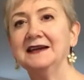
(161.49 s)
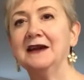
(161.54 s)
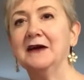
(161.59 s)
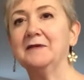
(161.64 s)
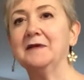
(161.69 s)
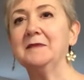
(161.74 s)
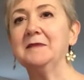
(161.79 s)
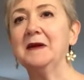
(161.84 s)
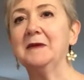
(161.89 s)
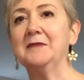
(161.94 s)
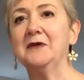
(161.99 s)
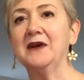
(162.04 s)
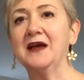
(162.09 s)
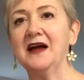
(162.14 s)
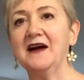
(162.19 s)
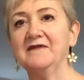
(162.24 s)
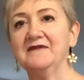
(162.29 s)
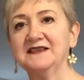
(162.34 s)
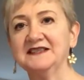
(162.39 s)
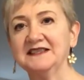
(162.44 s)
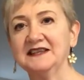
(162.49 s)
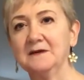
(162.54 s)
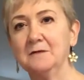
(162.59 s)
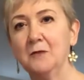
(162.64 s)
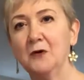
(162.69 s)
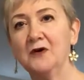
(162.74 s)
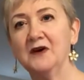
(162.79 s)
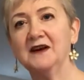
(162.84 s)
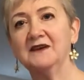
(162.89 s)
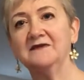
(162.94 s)
Now remember, F is a
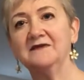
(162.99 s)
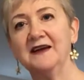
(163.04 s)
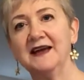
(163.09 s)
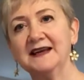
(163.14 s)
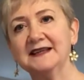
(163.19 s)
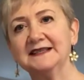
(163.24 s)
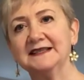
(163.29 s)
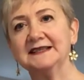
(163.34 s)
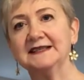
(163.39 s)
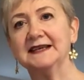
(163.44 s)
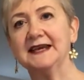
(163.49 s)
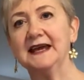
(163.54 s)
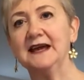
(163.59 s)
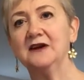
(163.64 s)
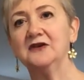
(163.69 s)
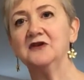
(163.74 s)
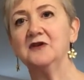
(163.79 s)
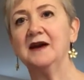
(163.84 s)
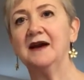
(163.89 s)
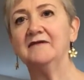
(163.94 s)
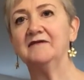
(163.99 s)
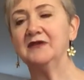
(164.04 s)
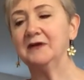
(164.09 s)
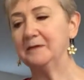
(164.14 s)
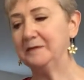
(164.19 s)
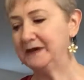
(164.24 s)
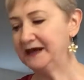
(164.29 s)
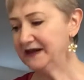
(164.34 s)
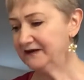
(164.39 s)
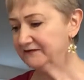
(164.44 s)
more advanced scale. You have
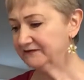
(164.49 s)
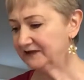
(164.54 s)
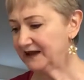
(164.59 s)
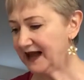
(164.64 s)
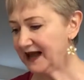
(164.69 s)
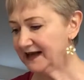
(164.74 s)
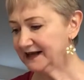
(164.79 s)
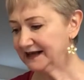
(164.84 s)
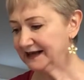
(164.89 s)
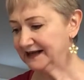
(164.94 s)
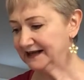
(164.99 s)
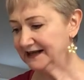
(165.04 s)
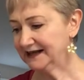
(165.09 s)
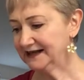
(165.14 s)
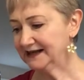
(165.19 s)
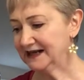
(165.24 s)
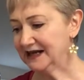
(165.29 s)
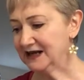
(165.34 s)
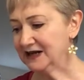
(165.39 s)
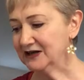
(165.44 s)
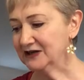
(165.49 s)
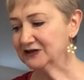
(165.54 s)
the B flat in it.